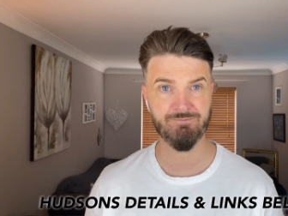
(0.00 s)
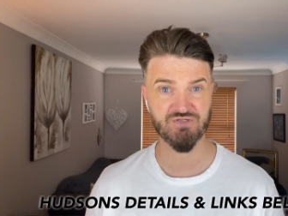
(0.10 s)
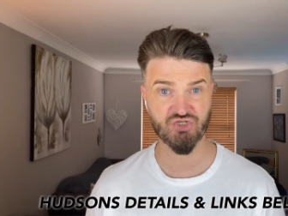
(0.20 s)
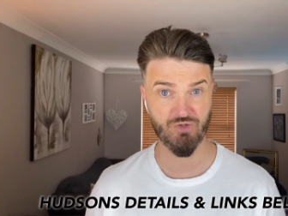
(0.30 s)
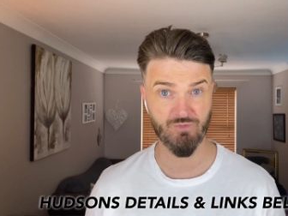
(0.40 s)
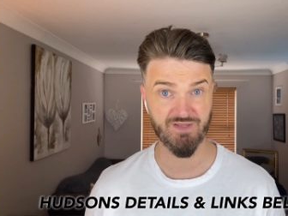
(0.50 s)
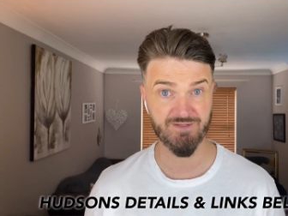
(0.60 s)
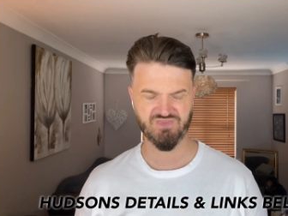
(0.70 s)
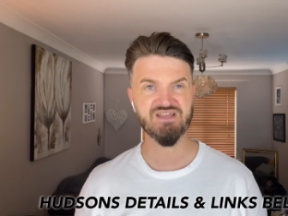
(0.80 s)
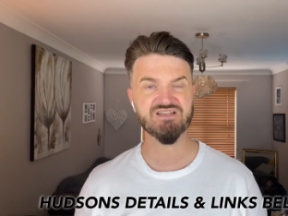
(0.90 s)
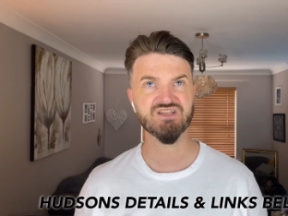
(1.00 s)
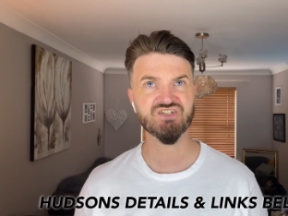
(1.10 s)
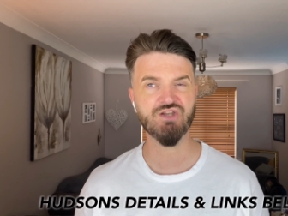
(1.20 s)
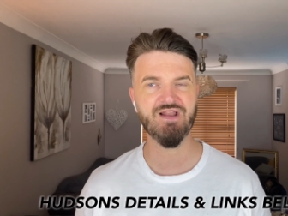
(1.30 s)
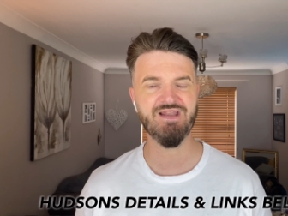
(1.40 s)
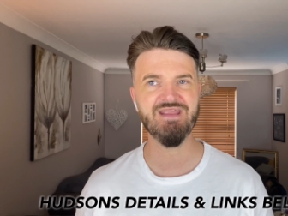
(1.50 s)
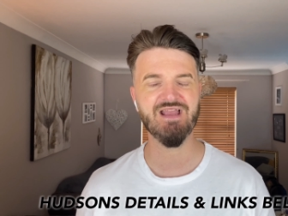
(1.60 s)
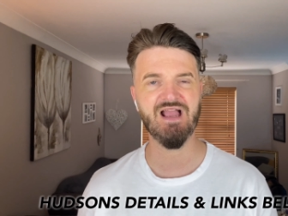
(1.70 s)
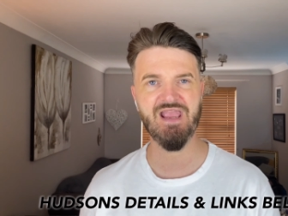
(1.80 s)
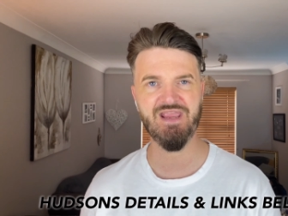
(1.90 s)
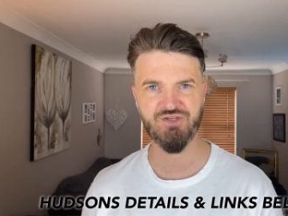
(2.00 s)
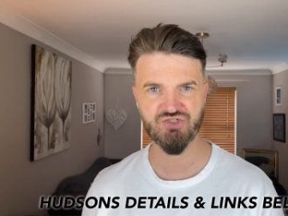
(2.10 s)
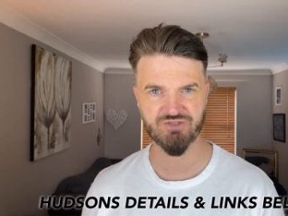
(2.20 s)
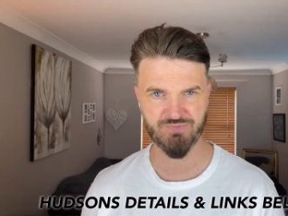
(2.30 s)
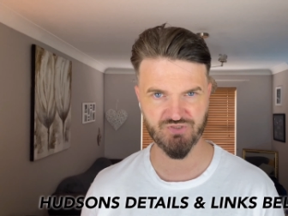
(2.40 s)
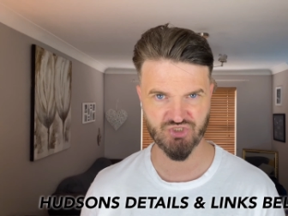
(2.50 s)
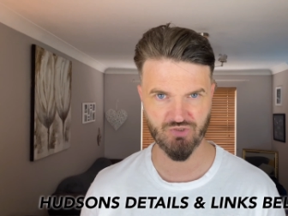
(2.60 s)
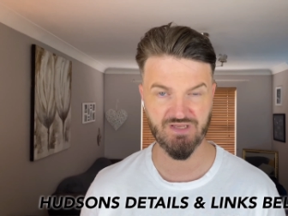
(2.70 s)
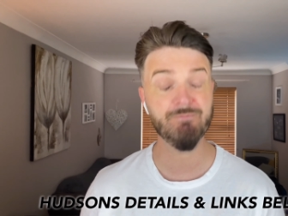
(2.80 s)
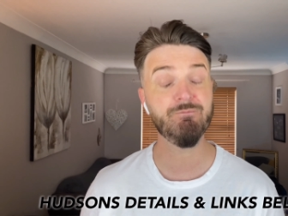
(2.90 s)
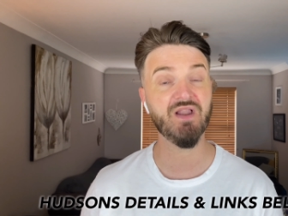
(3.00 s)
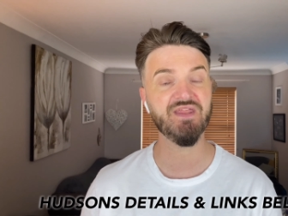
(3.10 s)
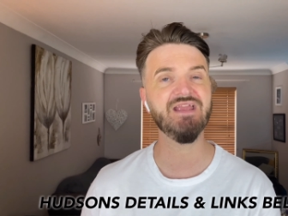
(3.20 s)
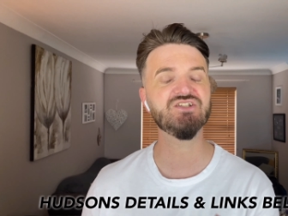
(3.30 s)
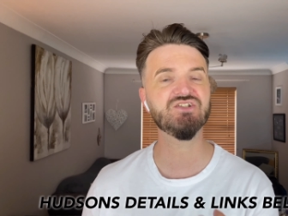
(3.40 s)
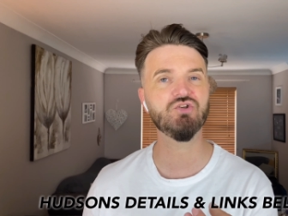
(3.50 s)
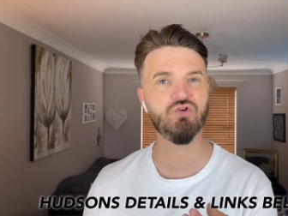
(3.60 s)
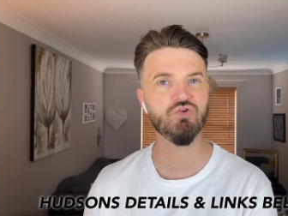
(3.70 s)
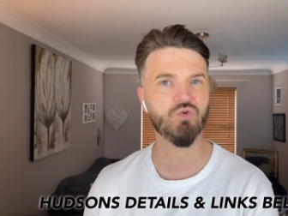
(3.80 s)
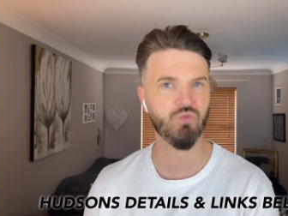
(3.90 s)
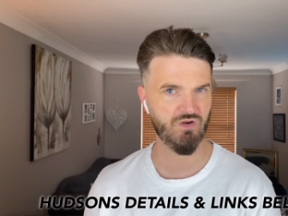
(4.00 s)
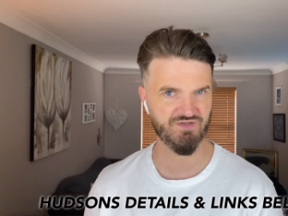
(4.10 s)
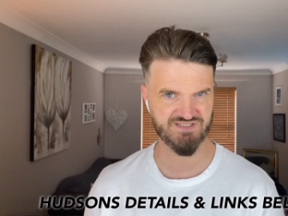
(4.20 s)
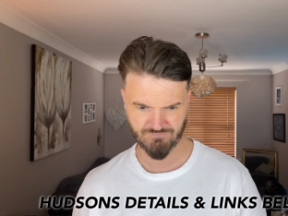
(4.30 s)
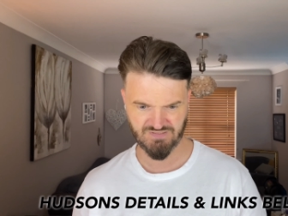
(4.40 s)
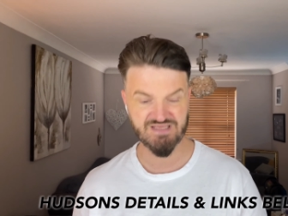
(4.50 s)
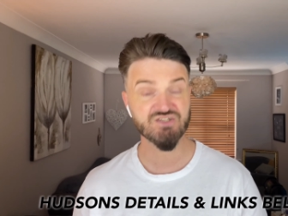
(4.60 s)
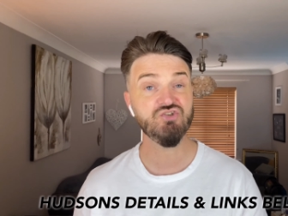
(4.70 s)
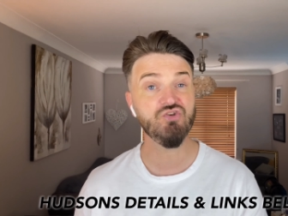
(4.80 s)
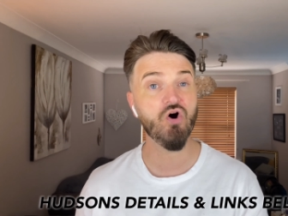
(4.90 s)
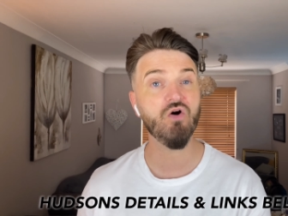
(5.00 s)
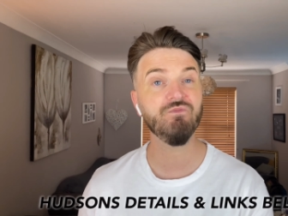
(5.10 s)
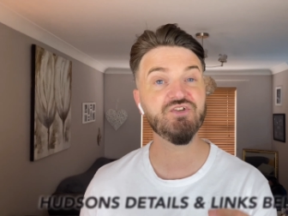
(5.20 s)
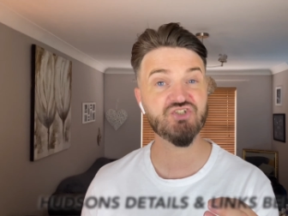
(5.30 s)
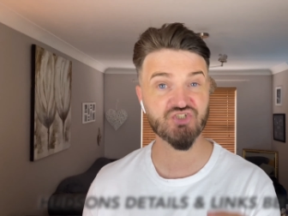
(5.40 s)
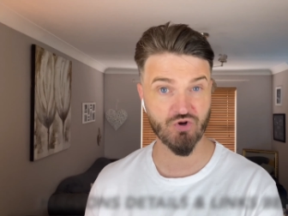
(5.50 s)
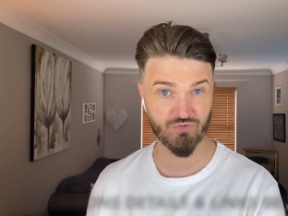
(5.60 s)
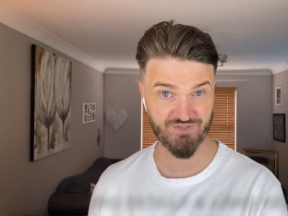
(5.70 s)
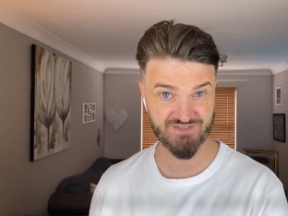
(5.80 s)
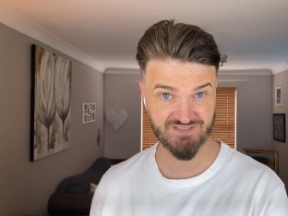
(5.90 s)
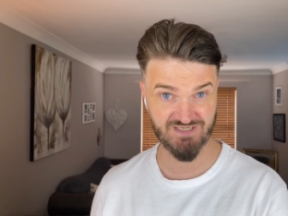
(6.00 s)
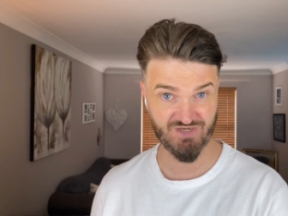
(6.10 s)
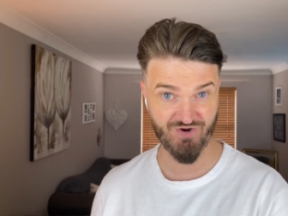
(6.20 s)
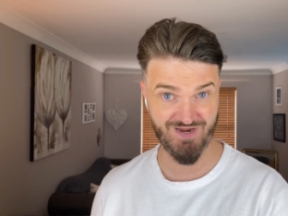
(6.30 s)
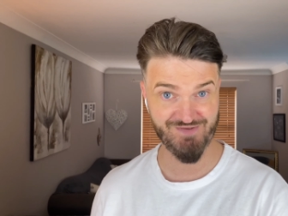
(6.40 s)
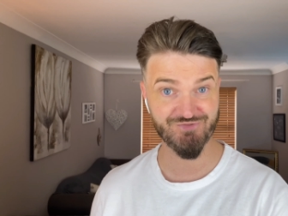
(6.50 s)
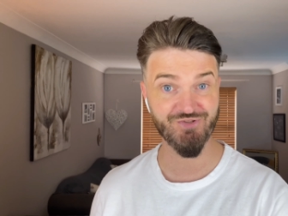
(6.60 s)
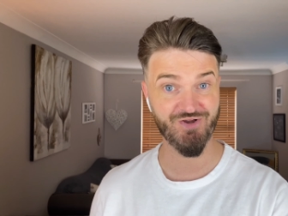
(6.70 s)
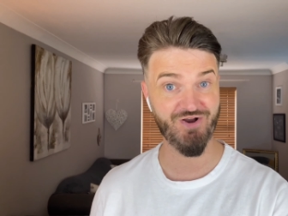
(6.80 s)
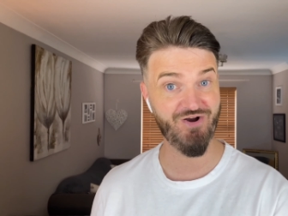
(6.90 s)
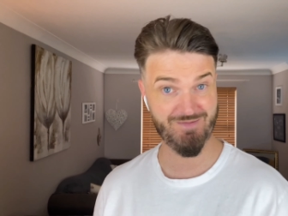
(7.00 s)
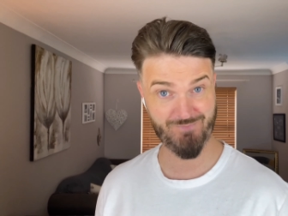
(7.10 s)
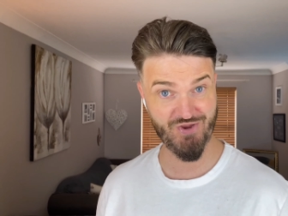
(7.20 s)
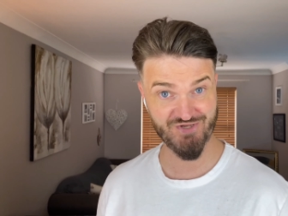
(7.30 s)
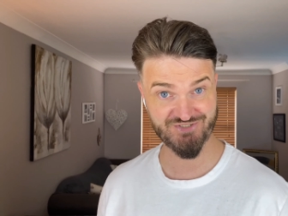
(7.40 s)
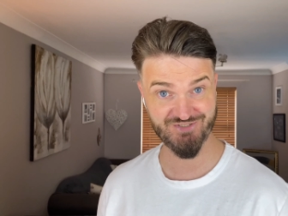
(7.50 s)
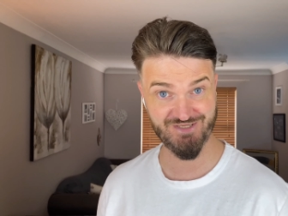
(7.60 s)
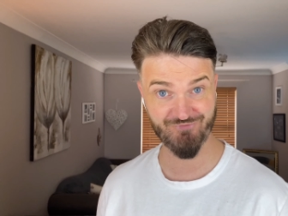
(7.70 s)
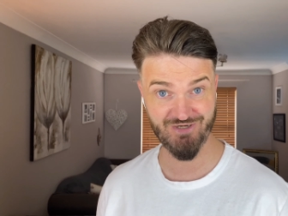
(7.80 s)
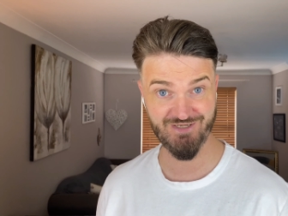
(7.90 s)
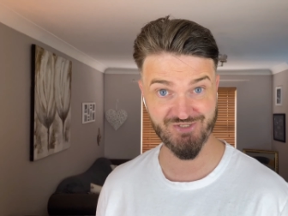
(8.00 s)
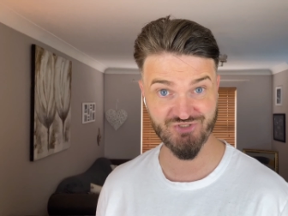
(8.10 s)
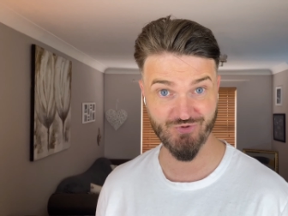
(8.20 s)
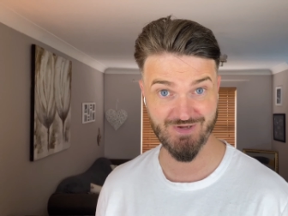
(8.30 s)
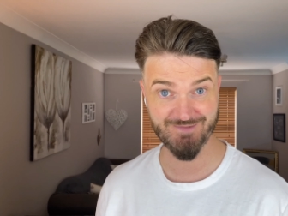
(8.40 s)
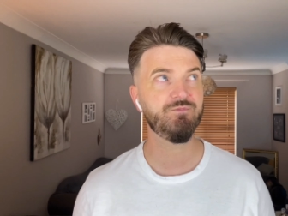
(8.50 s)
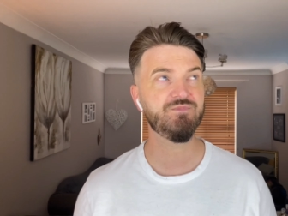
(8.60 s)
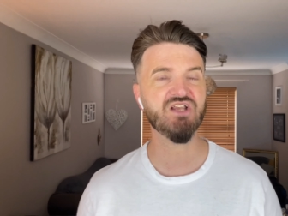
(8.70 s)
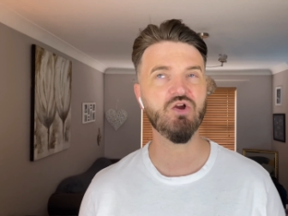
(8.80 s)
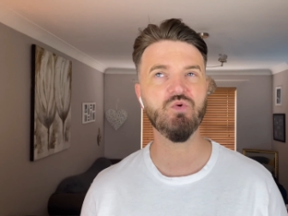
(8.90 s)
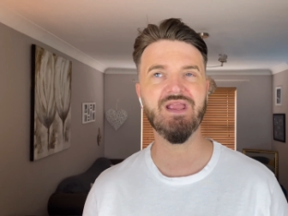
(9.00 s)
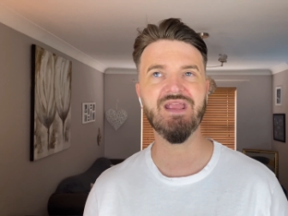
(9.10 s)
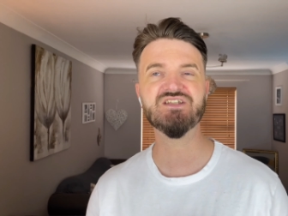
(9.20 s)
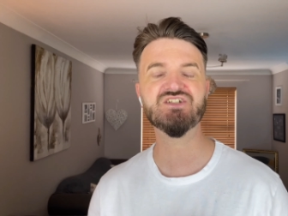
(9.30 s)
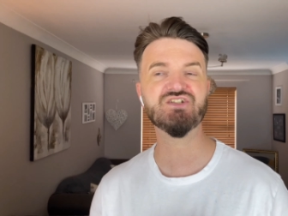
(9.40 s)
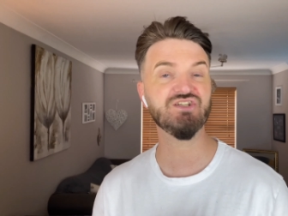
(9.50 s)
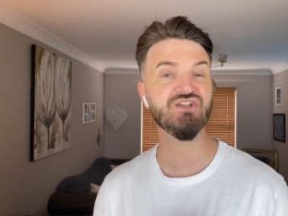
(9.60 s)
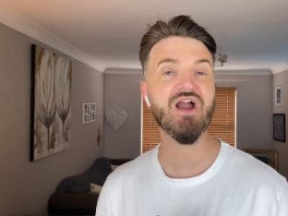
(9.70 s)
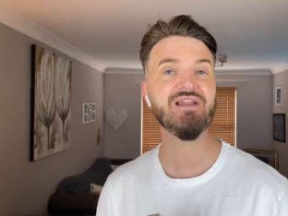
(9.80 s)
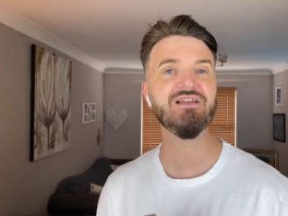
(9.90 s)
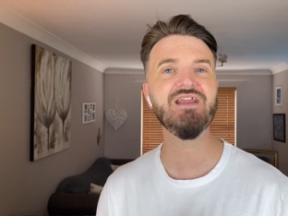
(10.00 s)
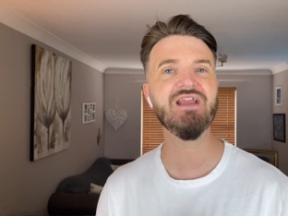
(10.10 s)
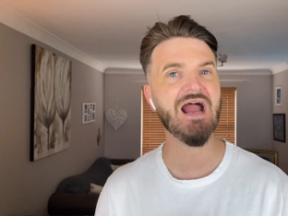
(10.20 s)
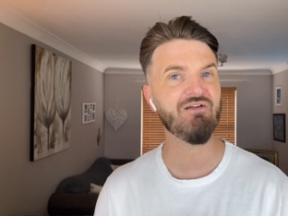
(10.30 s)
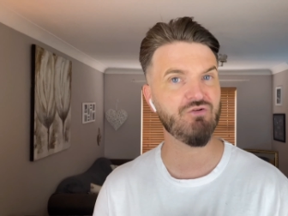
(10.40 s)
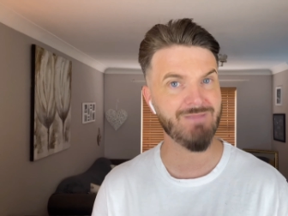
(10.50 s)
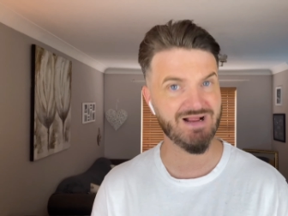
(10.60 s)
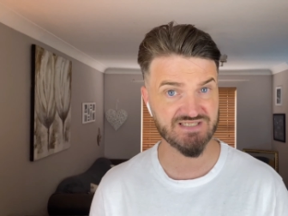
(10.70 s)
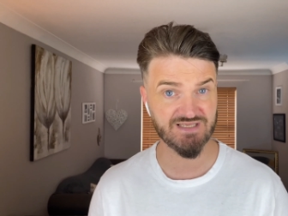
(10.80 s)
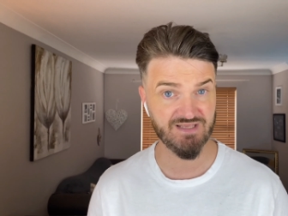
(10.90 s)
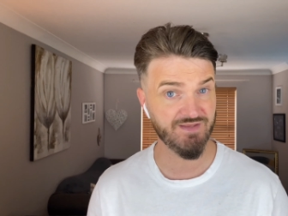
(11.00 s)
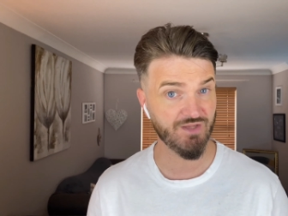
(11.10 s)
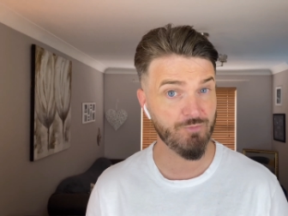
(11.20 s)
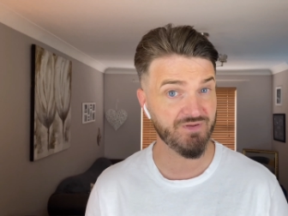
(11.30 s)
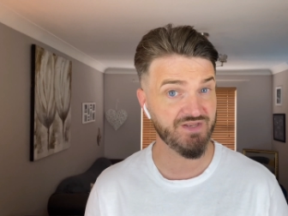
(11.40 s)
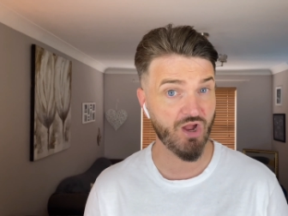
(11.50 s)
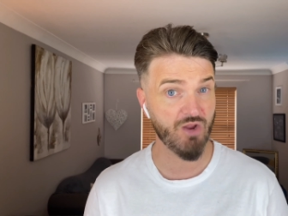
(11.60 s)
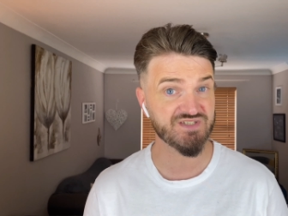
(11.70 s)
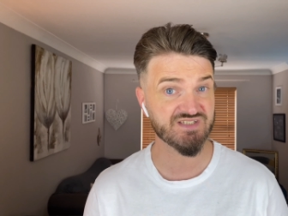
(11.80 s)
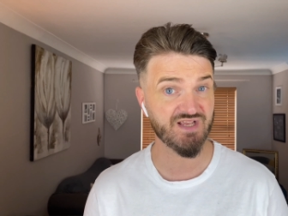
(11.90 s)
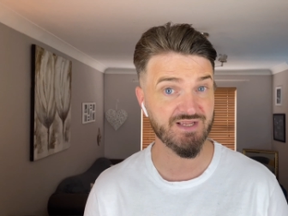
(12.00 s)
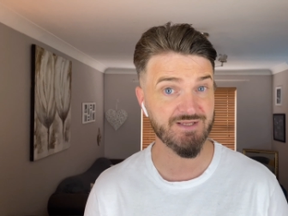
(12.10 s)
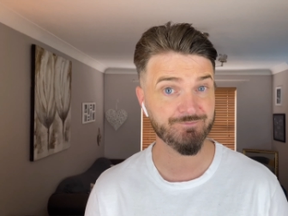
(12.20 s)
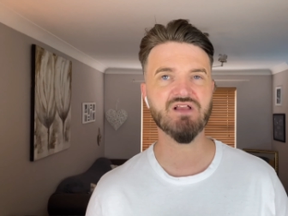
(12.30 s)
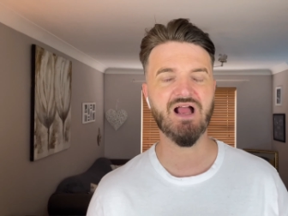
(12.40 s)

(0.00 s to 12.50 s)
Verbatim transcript: patchouli. It's a slightly aged patchouli, but it is good quality. It's not the chocolatey kind that I personally really enjoy. So it's slightly aromatic in the opening, I would say.